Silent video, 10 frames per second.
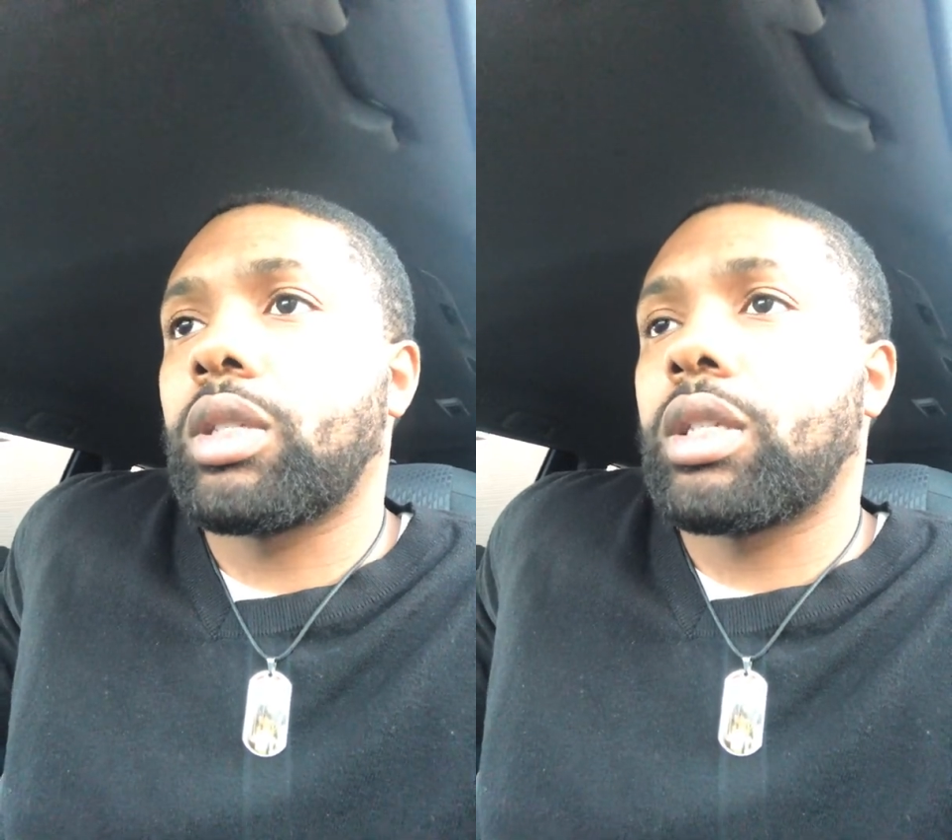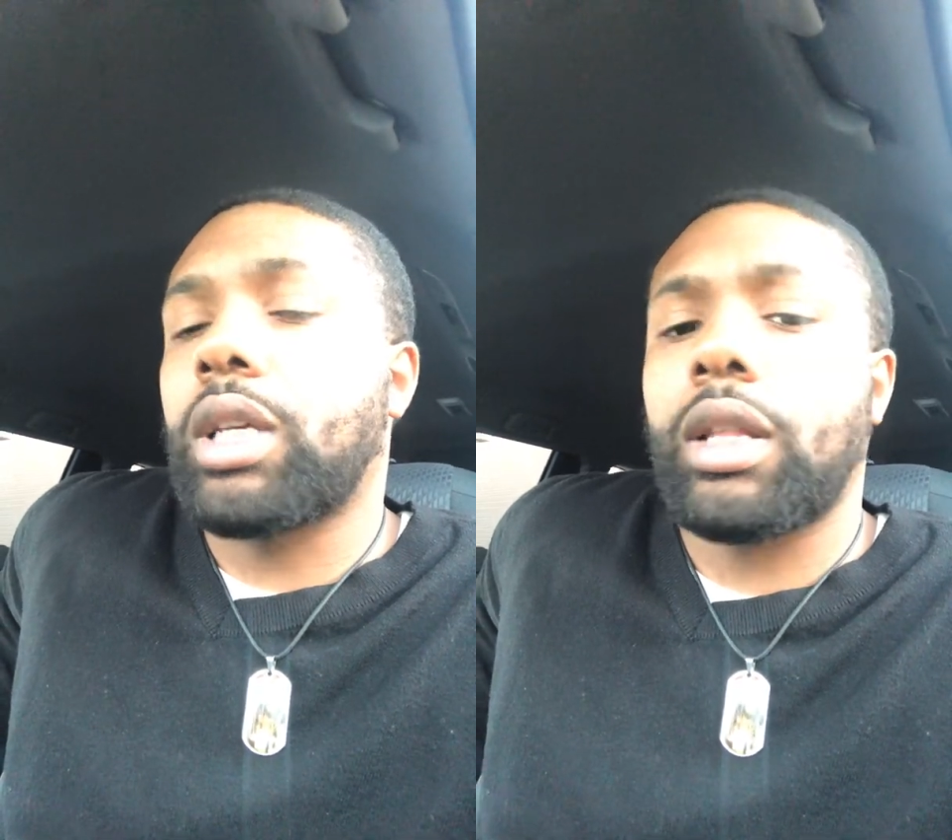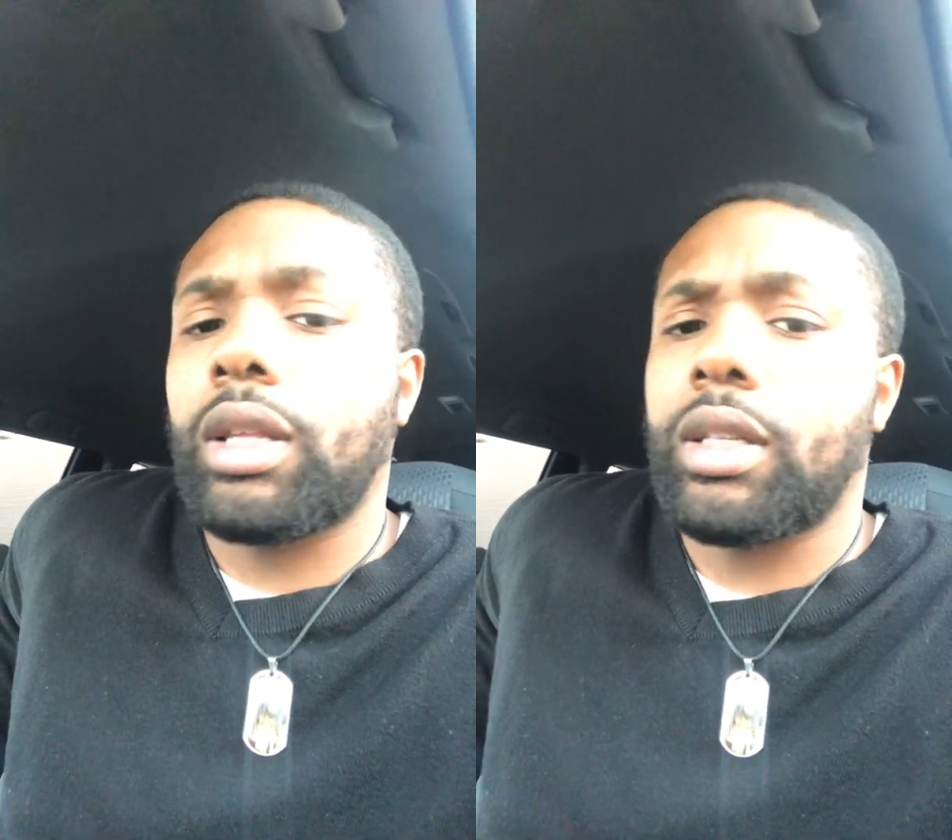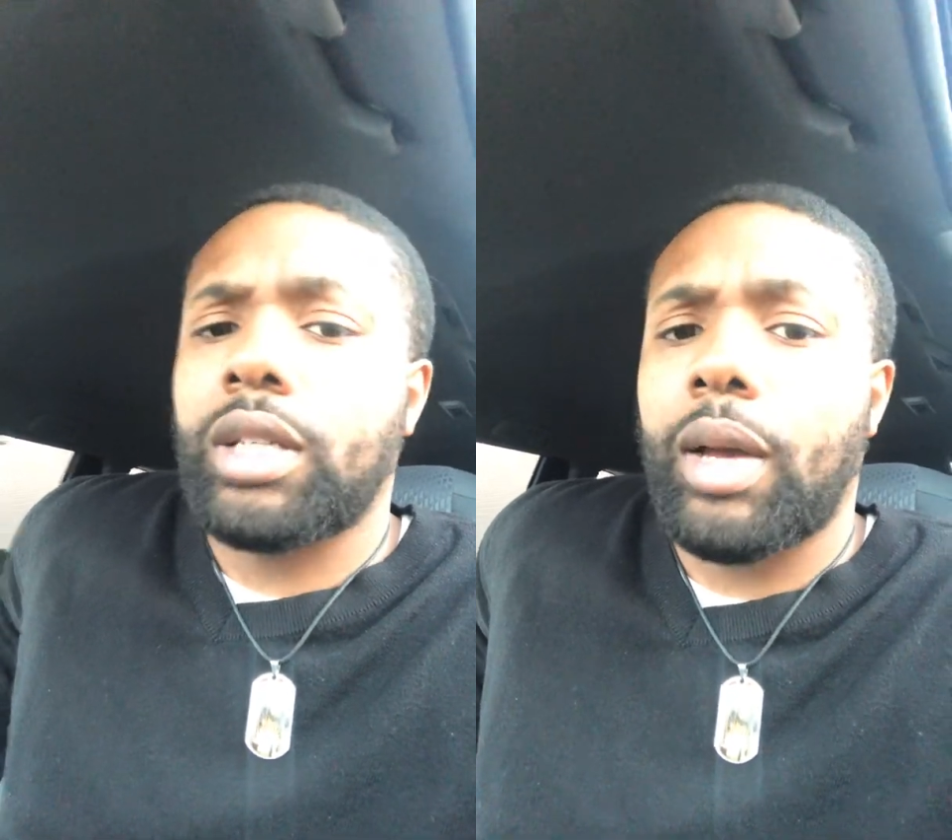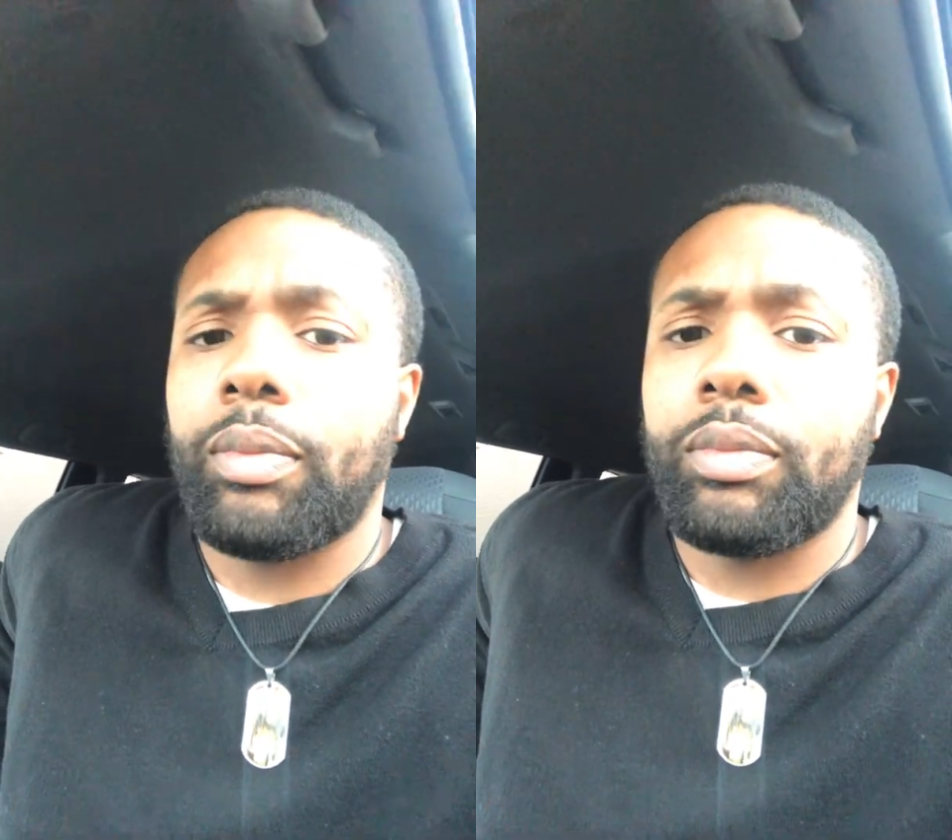that
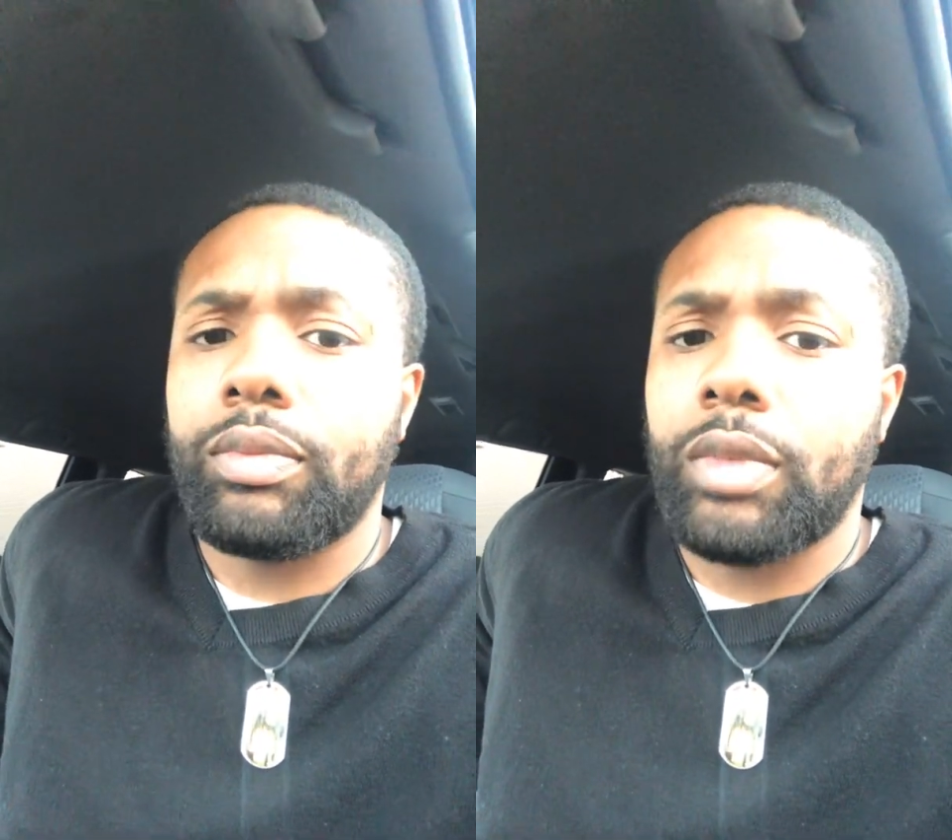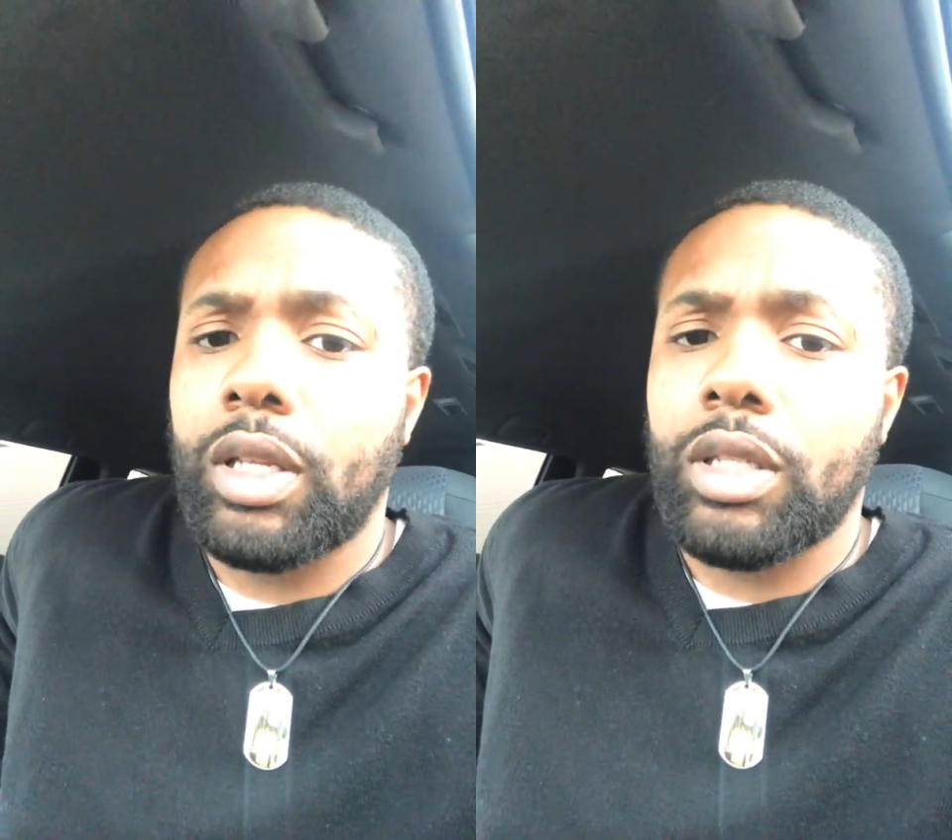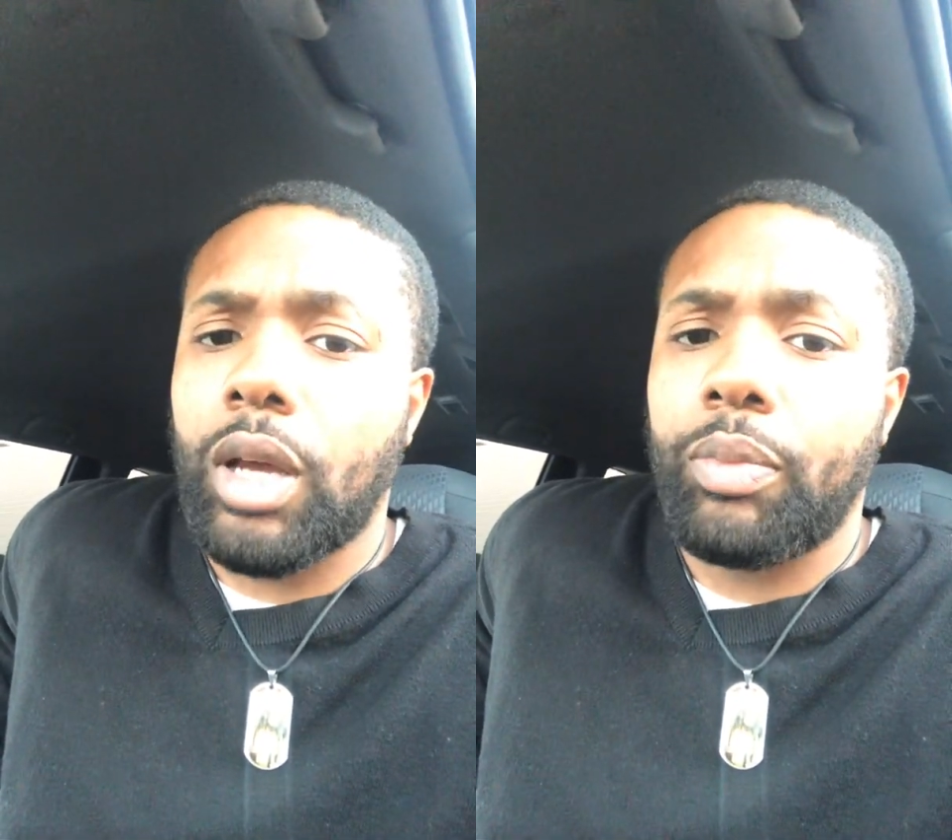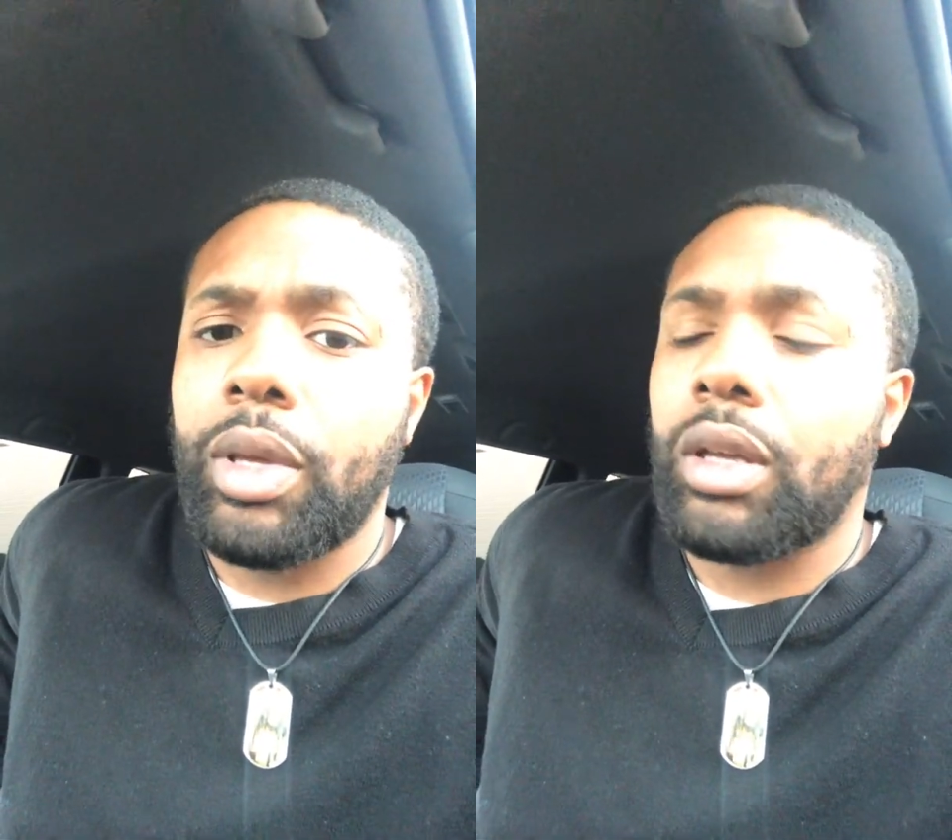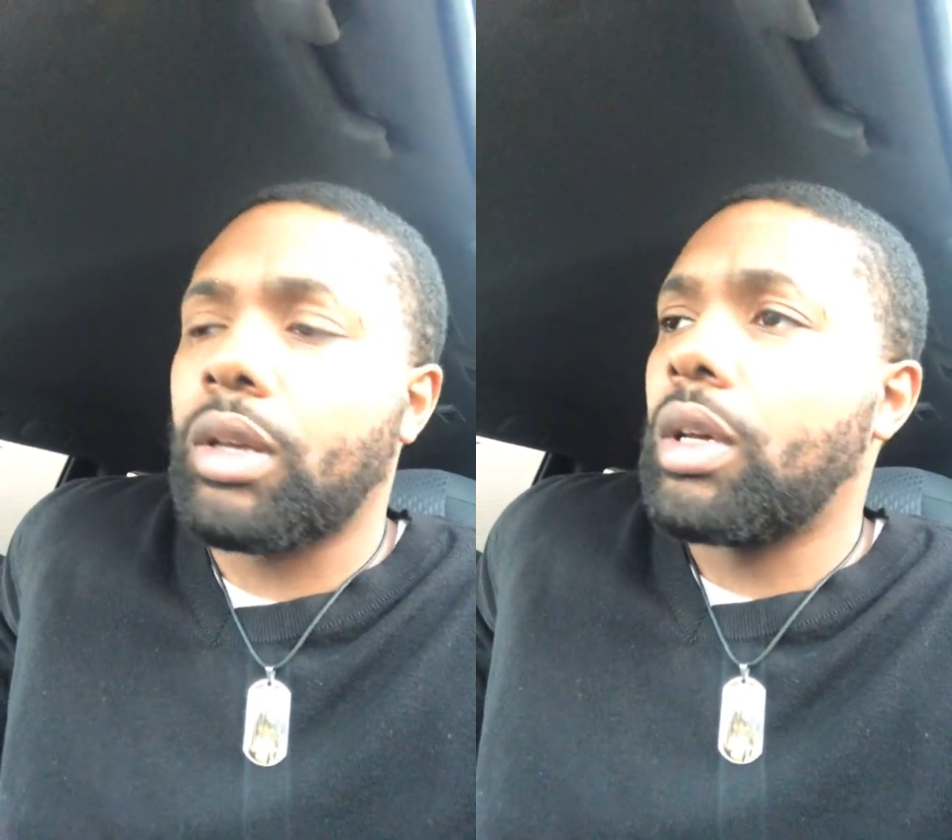top
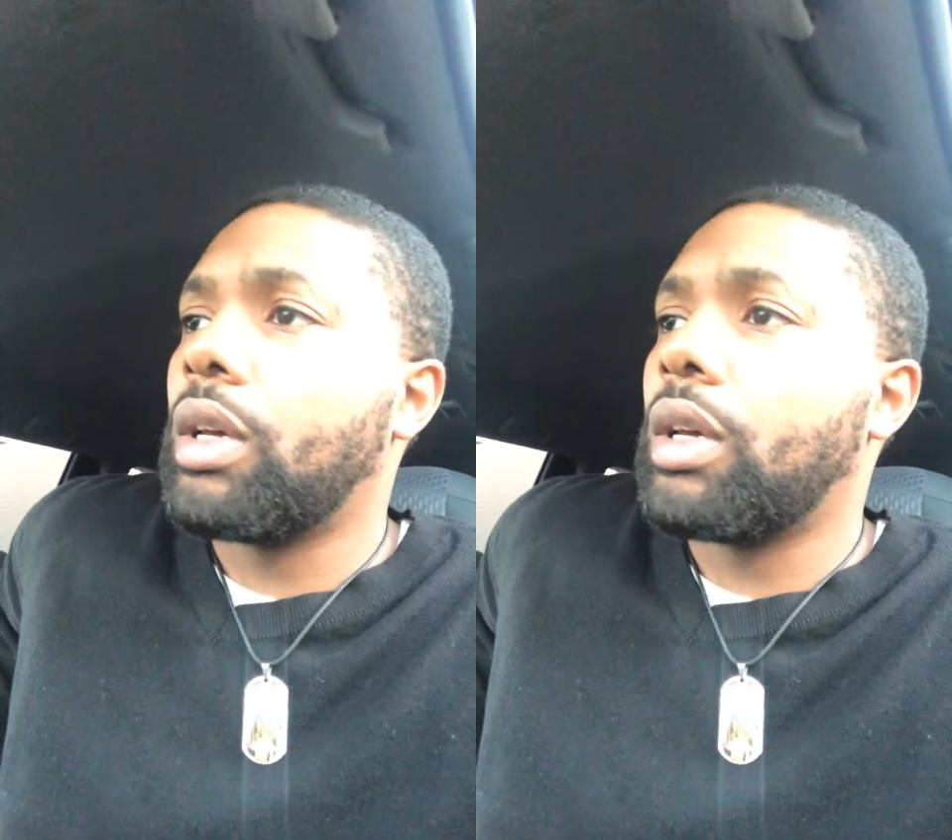pick.